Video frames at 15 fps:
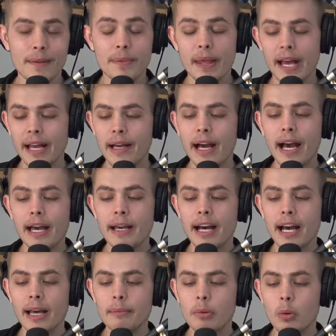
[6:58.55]
I, I
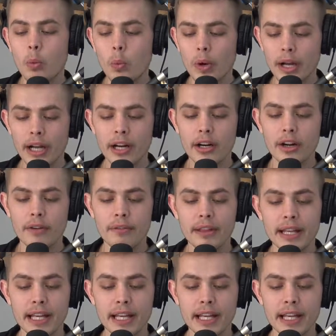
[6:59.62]
I'm aware of the